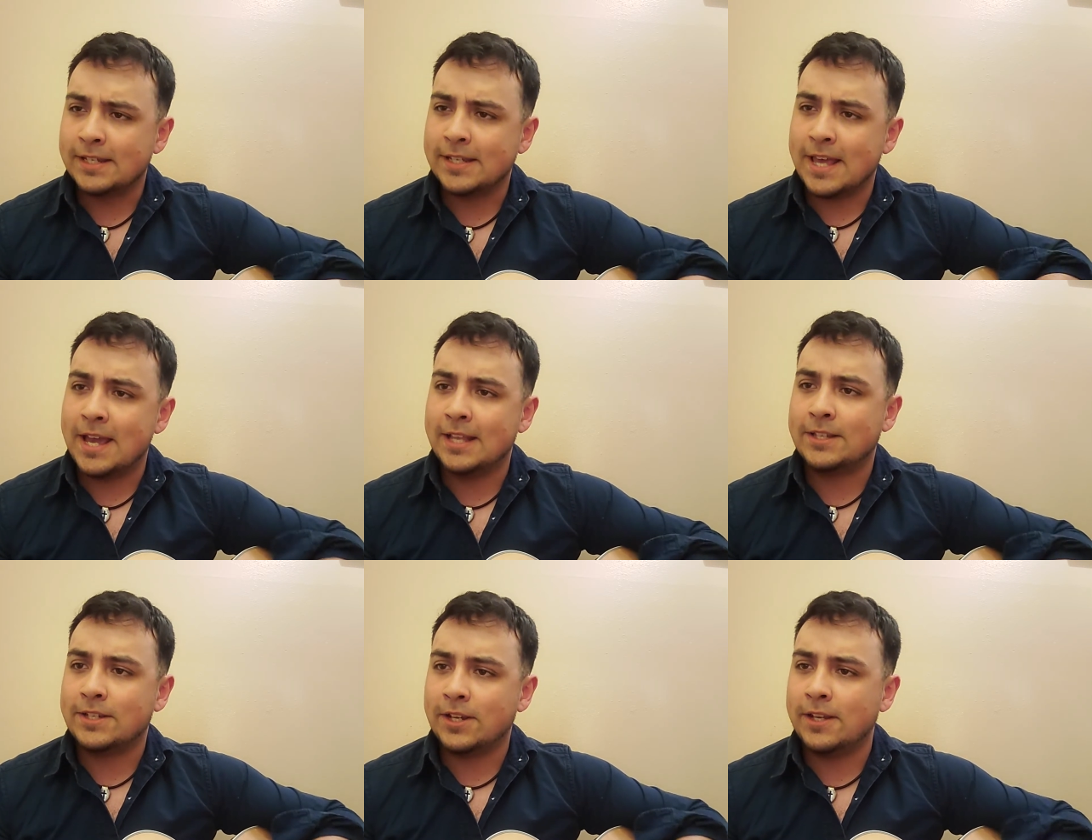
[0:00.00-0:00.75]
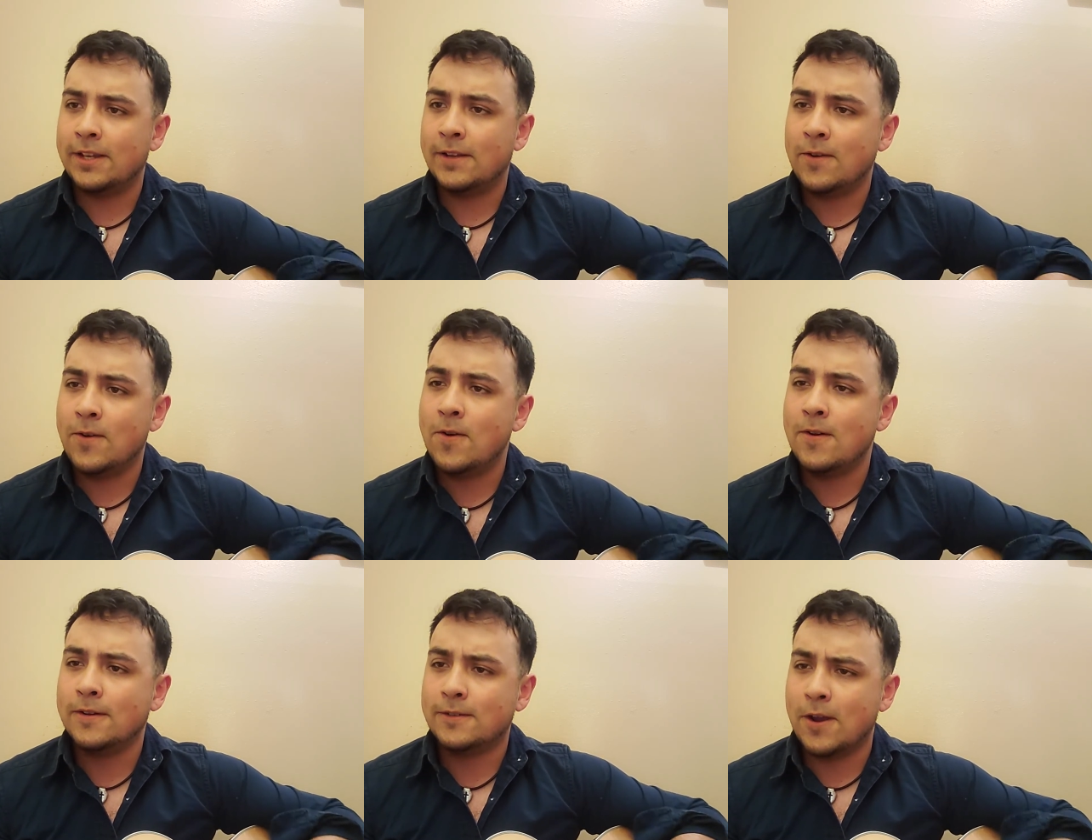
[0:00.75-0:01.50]
Is that gin
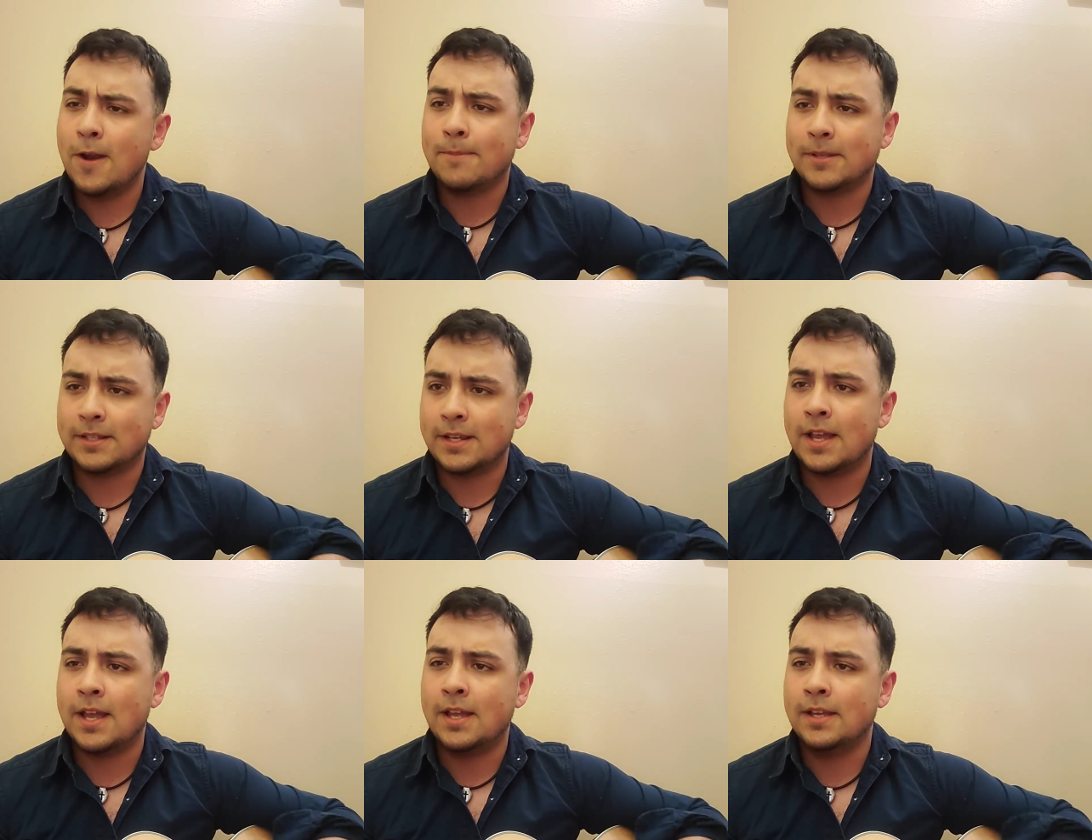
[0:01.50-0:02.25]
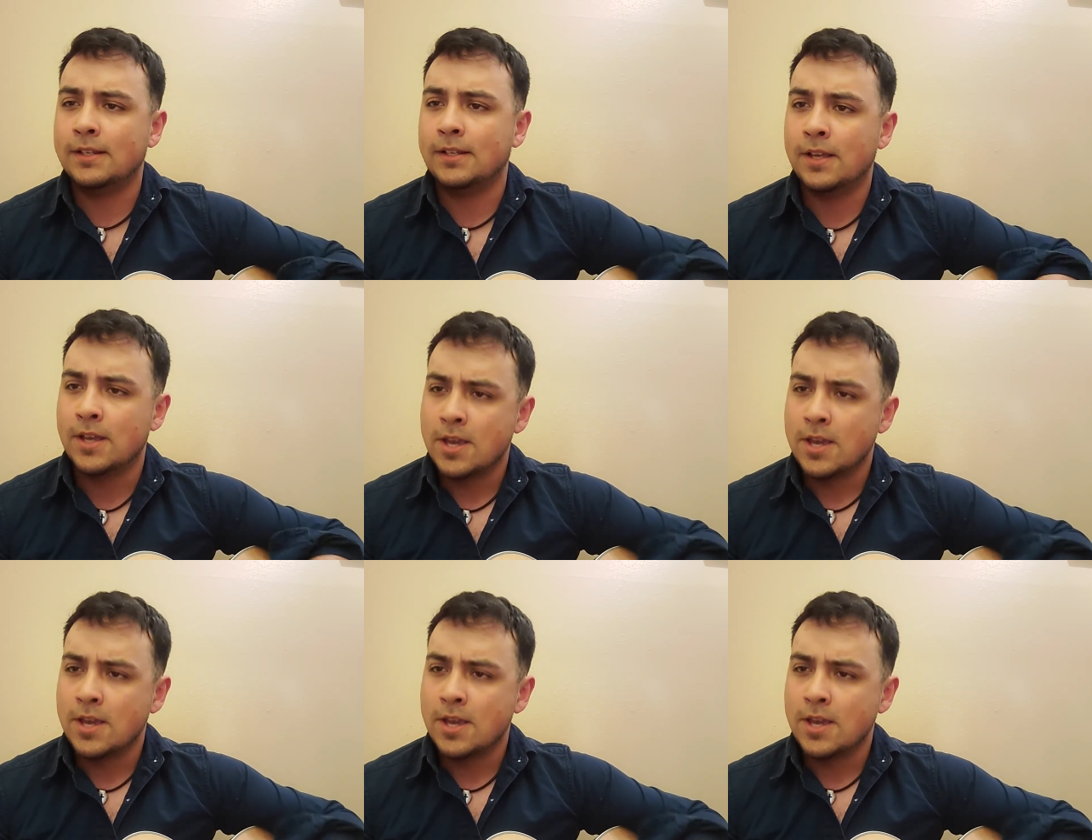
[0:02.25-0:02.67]
or turpentine?